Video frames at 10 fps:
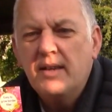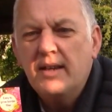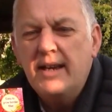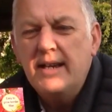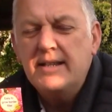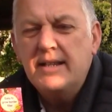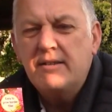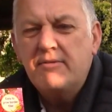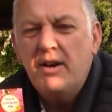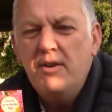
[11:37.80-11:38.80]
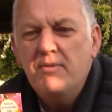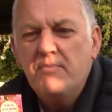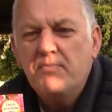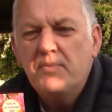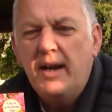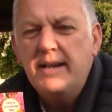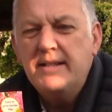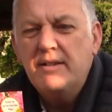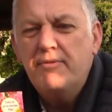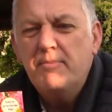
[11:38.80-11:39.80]
Easy to grow,
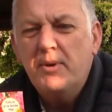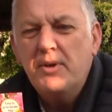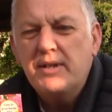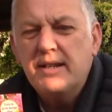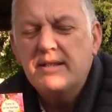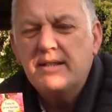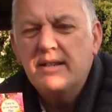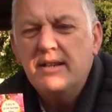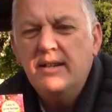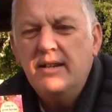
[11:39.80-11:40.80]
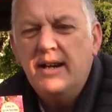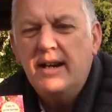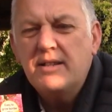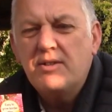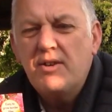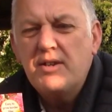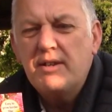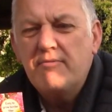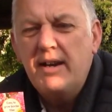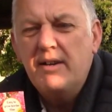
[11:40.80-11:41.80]
ideal for borders.
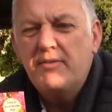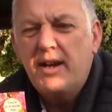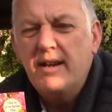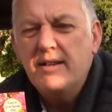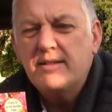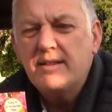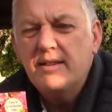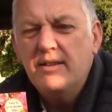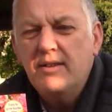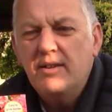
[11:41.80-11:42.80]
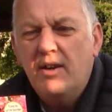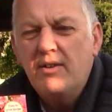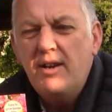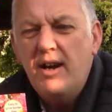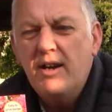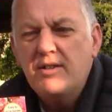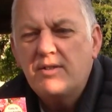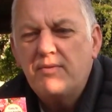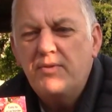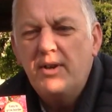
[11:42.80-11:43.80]
Astonishing rain of colours on large,
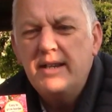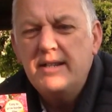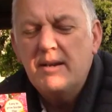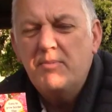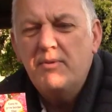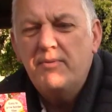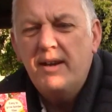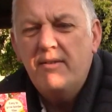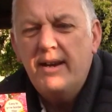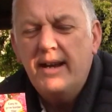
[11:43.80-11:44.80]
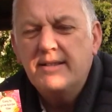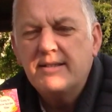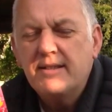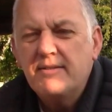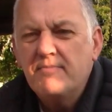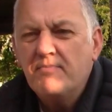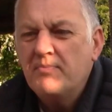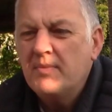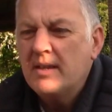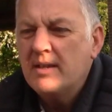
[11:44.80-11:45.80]
fully double flower heads.
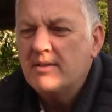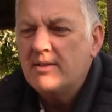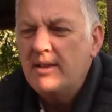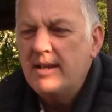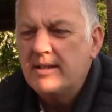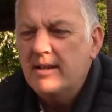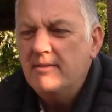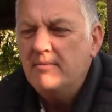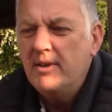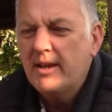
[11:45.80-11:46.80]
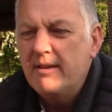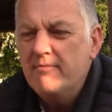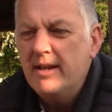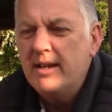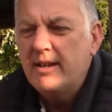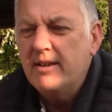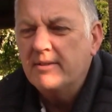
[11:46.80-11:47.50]
So these are looking really good.